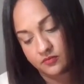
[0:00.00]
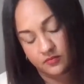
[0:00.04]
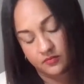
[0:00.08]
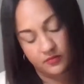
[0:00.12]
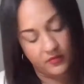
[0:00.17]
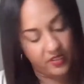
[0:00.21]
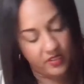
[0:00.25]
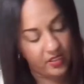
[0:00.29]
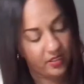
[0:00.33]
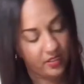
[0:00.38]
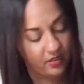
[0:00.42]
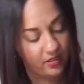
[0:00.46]

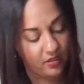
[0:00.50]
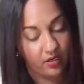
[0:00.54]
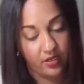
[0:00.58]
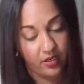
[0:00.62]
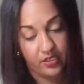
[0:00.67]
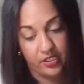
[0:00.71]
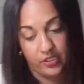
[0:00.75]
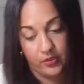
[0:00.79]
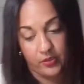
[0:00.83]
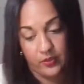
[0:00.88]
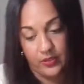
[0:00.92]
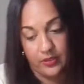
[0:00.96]
You're
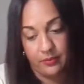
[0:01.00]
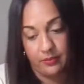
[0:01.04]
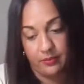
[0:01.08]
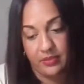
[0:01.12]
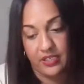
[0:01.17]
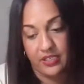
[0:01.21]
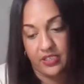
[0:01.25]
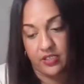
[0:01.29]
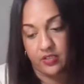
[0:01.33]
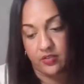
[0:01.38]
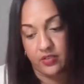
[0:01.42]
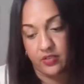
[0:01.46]
arguing,
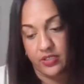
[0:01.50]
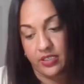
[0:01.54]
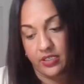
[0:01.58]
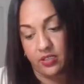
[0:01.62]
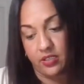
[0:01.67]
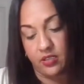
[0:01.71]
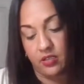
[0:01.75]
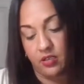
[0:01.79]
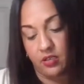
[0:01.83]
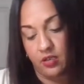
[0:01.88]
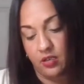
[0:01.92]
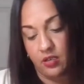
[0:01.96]
bickering,
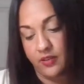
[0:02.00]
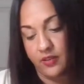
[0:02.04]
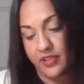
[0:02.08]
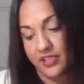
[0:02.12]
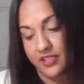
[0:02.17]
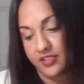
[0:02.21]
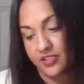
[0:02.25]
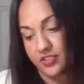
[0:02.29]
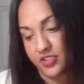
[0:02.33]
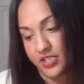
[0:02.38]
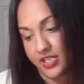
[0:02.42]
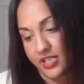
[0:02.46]
all
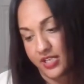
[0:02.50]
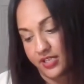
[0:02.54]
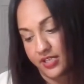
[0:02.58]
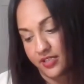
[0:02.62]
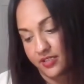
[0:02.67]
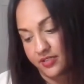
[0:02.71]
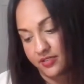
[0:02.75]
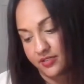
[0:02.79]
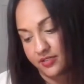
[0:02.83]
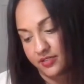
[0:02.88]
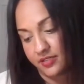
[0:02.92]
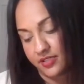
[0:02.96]
that
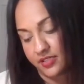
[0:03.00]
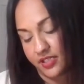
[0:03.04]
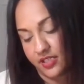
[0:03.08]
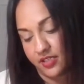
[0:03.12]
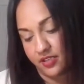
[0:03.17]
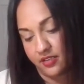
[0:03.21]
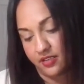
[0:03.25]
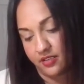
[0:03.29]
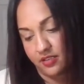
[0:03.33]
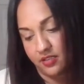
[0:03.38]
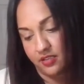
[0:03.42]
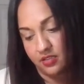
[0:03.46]
jazz.
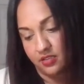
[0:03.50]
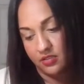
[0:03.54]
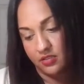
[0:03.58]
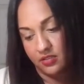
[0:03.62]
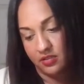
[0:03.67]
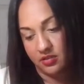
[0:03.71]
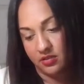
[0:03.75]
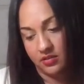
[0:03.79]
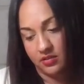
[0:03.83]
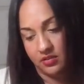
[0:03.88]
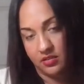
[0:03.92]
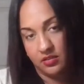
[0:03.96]
Yeah.
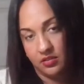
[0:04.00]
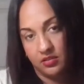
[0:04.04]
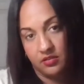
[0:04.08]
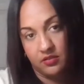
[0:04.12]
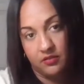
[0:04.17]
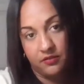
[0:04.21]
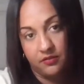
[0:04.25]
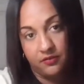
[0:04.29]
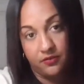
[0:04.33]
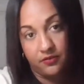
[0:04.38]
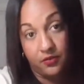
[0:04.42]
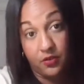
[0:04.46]

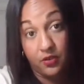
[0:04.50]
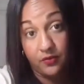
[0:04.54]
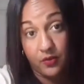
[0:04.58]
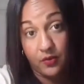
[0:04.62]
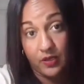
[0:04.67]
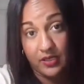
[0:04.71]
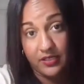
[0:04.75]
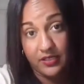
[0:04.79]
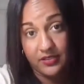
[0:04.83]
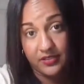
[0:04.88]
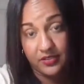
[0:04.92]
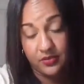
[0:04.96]
Four of
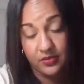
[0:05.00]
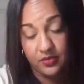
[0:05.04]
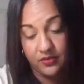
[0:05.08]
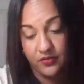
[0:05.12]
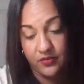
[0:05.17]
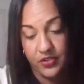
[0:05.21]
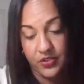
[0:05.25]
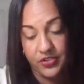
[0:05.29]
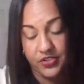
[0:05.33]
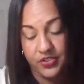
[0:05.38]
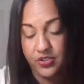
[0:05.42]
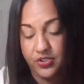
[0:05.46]
Wands in
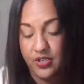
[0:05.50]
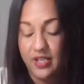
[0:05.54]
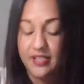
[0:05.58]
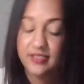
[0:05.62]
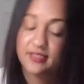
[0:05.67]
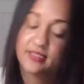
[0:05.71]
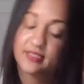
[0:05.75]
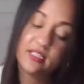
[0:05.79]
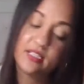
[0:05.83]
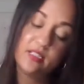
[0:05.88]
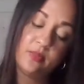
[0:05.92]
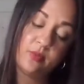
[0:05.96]
reverse. You're not
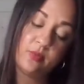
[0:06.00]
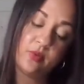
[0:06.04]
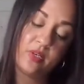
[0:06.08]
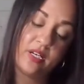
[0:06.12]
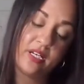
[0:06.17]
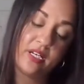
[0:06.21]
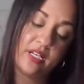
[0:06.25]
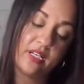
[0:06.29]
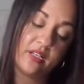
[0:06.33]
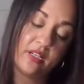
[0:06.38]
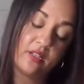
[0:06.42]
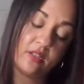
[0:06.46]

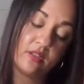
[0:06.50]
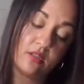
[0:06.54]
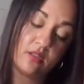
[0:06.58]
celebrating.